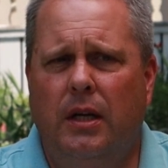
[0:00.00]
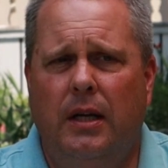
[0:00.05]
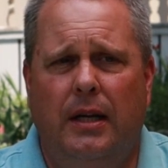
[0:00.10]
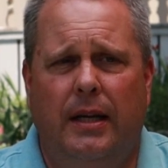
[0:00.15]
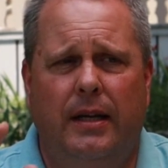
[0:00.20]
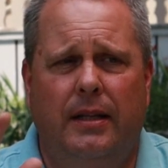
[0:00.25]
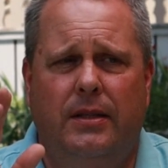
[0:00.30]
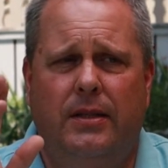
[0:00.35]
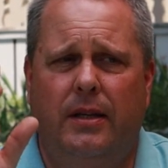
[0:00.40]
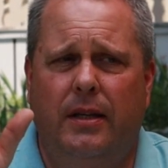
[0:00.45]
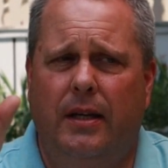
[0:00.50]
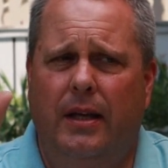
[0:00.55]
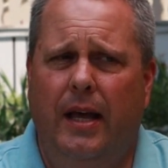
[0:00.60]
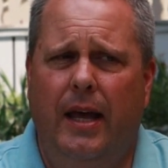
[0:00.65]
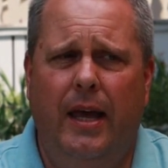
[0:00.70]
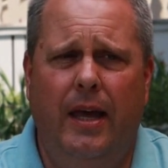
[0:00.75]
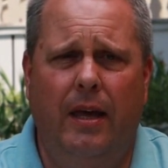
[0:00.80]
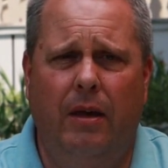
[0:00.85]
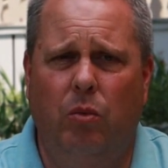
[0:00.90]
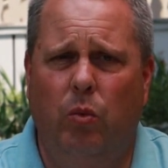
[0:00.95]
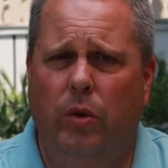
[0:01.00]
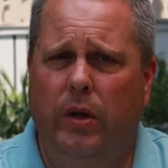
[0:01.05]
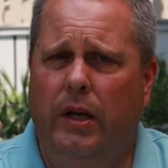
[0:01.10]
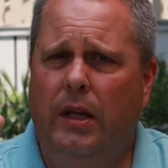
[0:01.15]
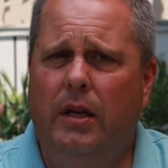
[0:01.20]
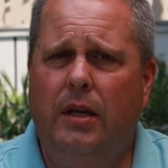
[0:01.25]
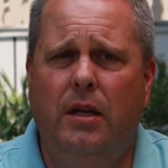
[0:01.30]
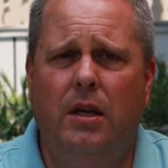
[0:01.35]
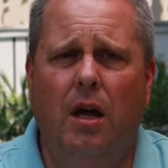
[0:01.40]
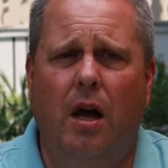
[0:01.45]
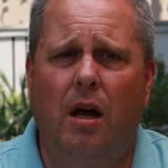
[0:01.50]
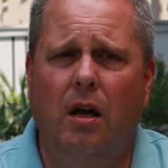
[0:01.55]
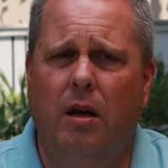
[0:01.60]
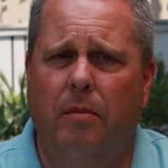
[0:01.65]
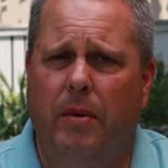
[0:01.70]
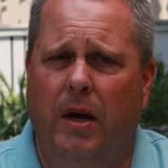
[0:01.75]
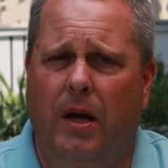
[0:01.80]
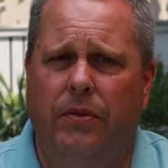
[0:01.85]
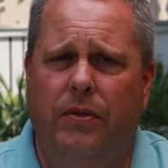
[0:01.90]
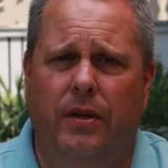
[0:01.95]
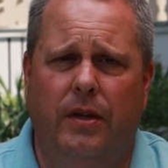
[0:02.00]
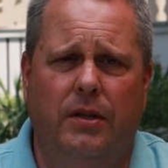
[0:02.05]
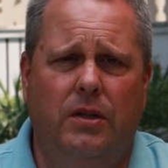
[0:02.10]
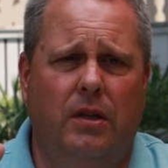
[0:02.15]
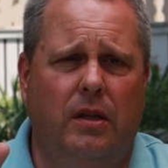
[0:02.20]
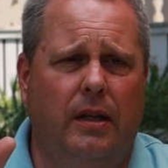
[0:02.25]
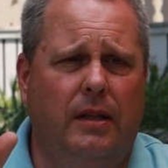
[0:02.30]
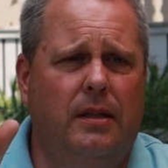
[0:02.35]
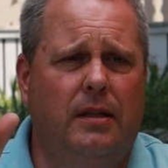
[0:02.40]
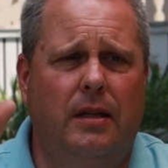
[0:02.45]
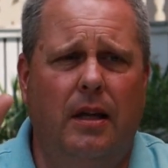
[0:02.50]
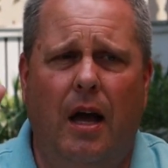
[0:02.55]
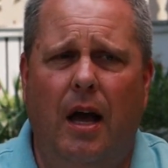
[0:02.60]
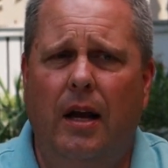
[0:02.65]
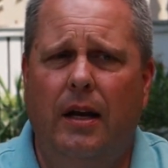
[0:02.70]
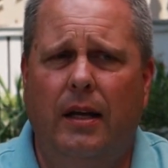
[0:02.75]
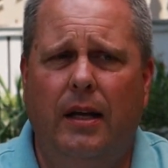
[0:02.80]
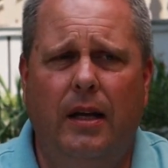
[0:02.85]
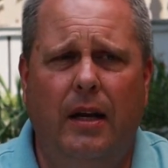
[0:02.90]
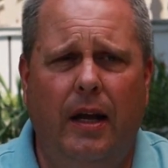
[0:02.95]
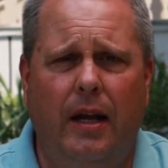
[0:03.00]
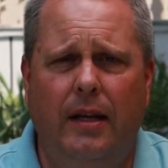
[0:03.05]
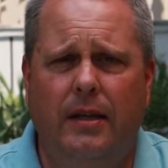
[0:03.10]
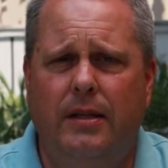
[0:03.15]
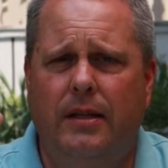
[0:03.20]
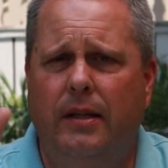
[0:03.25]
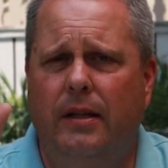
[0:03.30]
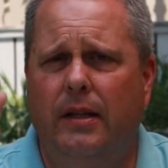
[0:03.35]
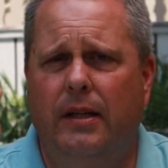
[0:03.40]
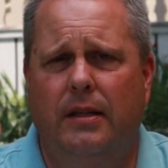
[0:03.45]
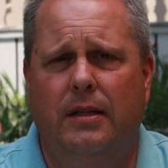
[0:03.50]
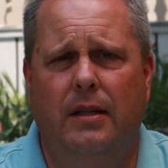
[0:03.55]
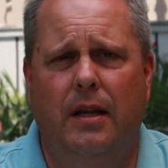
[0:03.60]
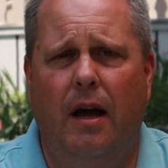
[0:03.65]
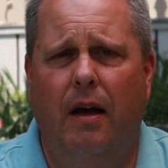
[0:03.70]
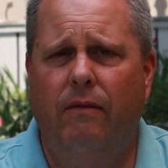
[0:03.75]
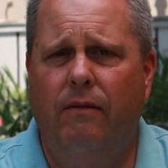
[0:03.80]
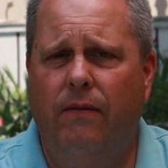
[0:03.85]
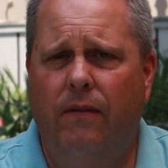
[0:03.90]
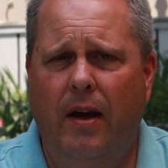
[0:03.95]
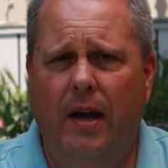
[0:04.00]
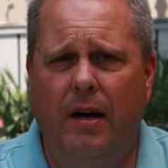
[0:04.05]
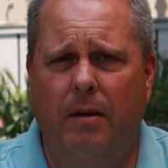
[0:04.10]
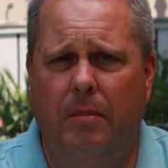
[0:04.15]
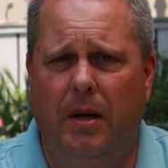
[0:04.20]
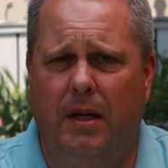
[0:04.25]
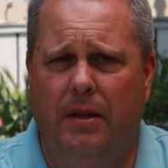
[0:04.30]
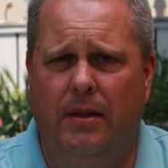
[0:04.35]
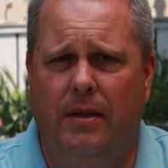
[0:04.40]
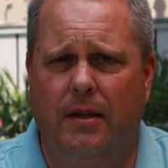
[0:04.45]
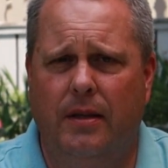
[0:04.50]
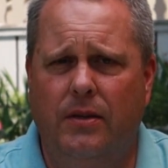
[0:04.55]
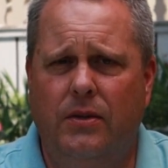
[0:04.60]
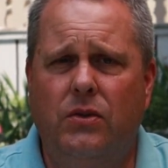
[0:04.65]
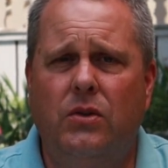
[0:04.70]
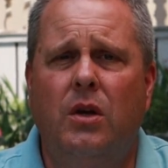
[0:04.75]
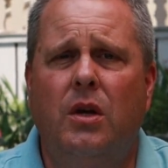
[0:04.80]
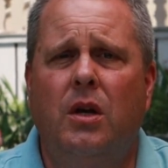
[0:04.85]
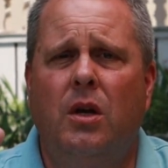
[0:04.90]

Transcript: and said, hey, we need to talk about this. Let's not get hasty. Let's not fight about this.